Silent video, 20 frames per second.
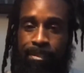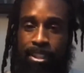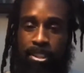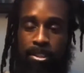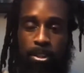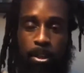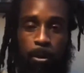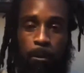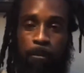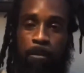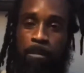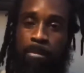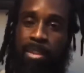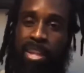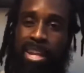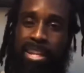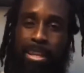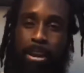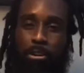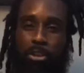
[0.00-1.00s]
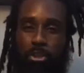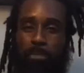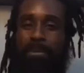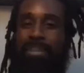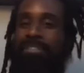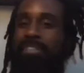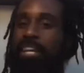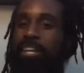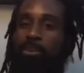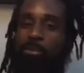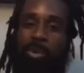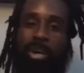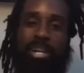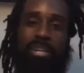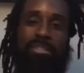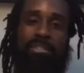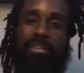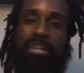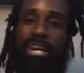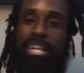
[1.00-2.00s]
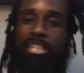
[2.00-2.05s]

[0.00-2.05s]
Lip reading: So those are my takeaways.